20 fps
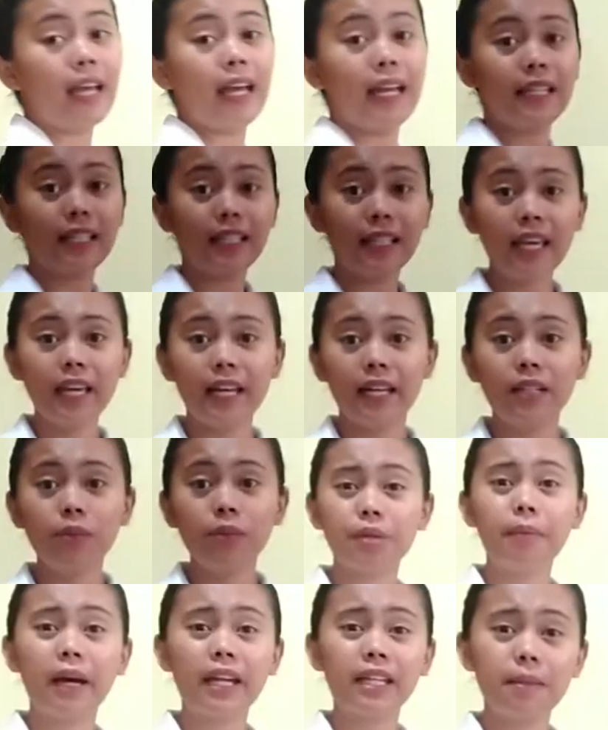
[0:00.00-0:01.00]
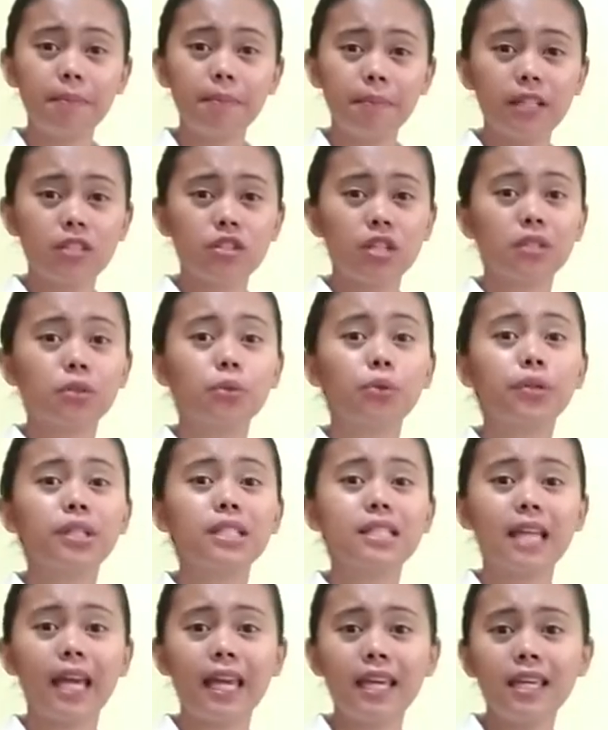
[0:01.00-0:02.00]
And again, remind the patient to
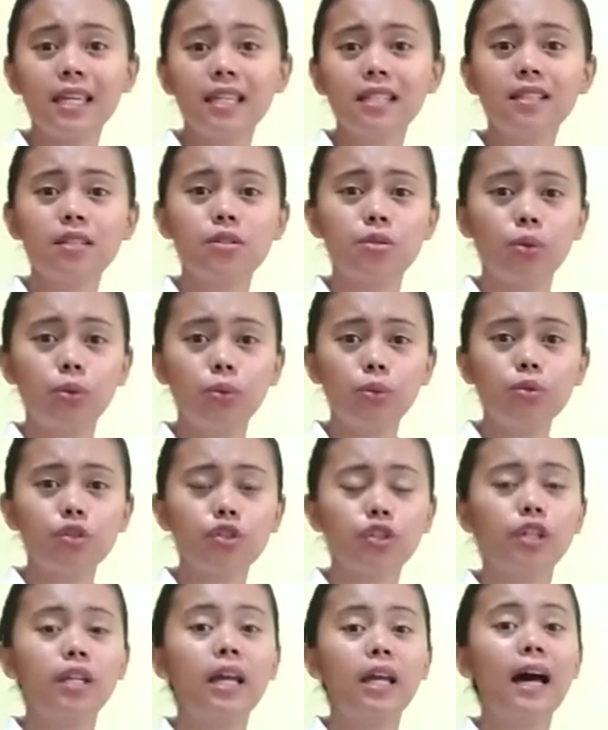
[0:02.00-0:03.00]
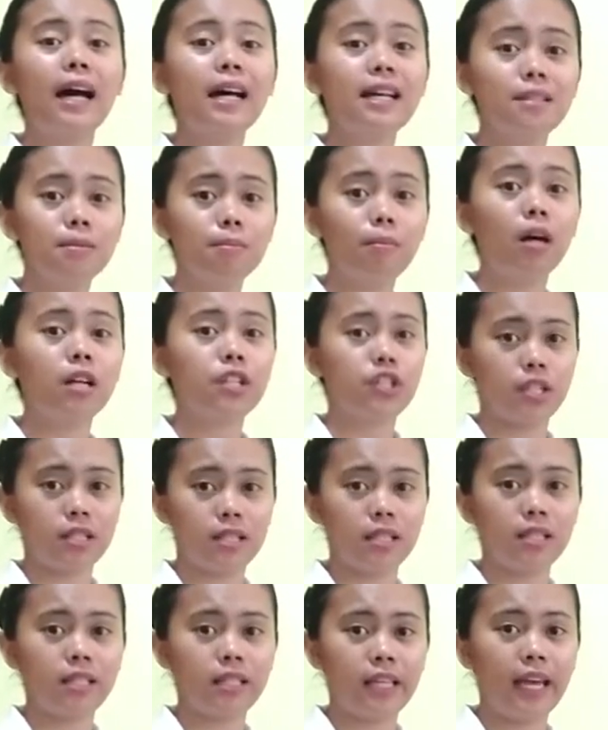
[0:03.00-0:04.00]
retain the solution as much
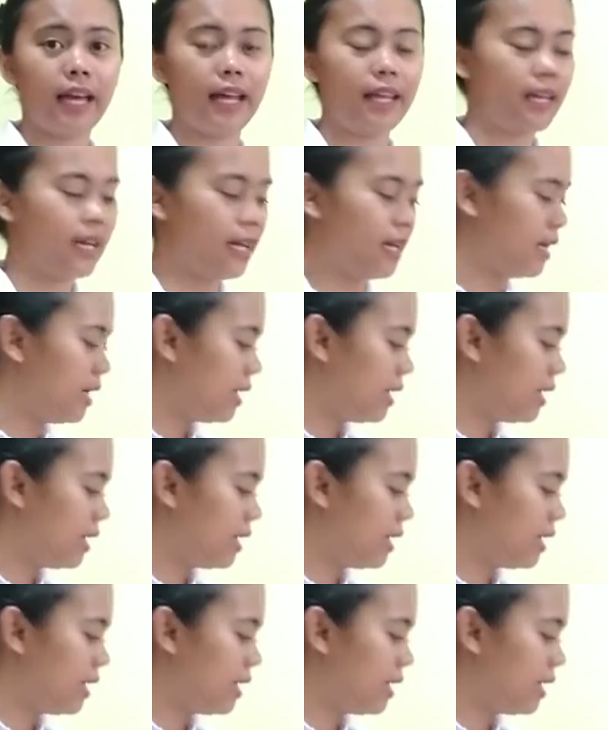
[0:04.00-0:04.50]
as he can.